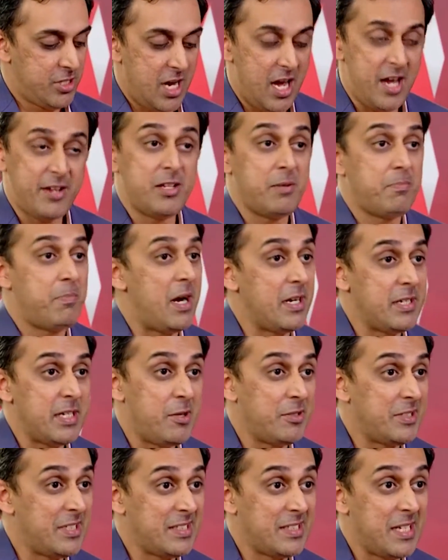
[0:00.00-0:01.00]
Hardik
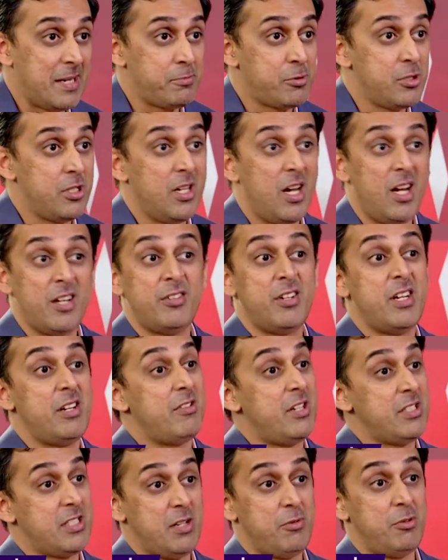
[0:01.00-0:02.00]
Pandya was exceptional, Andre
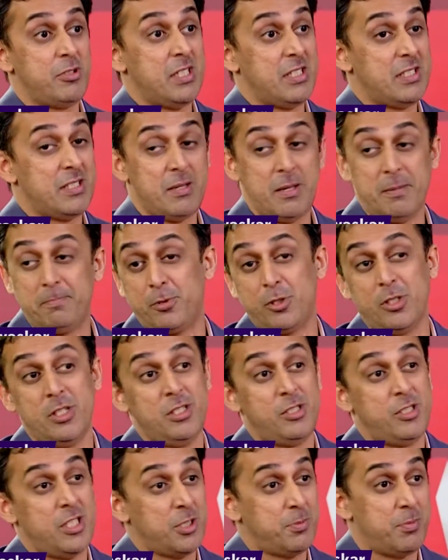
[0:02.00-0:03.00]
Russell was exceptional,
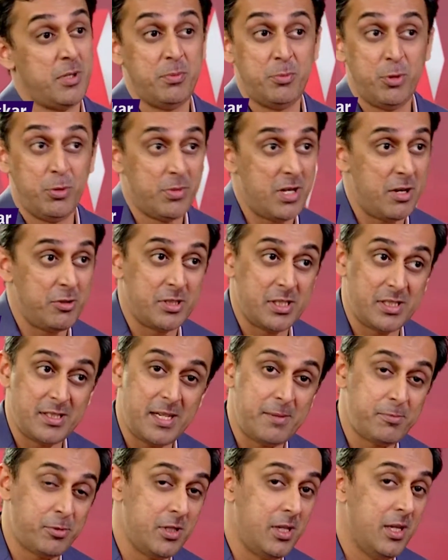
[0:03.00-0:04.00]
Jasprit Bumrah was
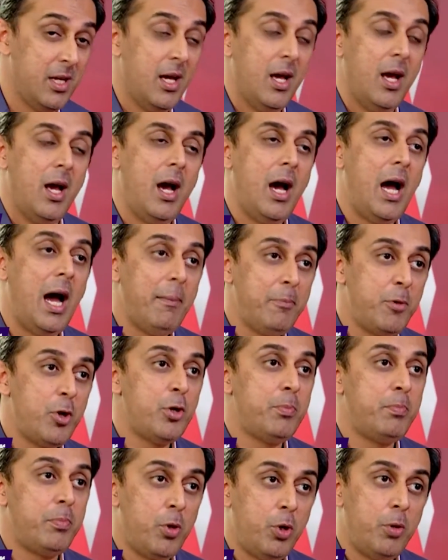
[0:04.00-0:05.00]
exceptional. I'm
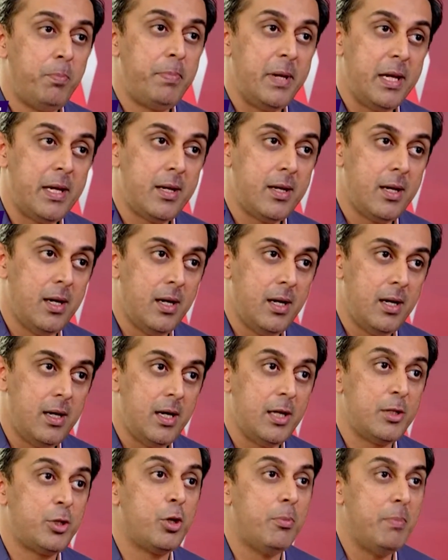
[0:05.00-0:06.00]
going to go pick
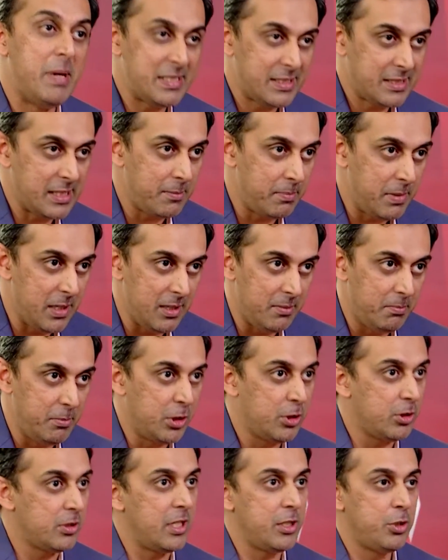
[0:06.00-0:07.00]
a domestic player
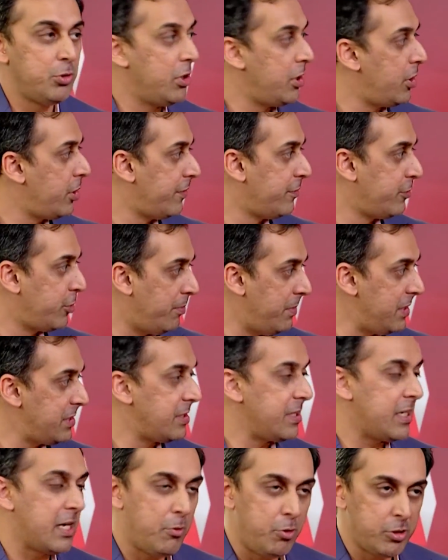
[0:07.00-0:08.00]
because I do a lot of
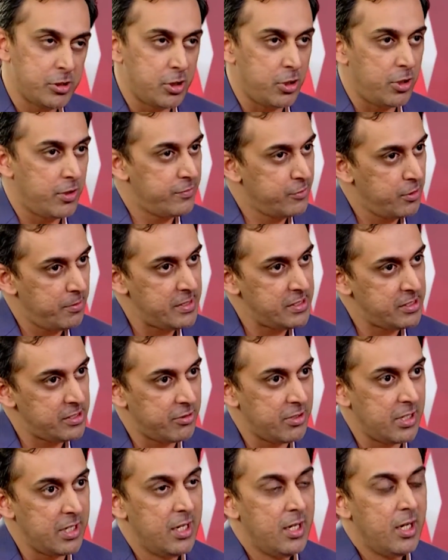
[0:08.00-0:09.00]
domestic, I watch a lot of domestic.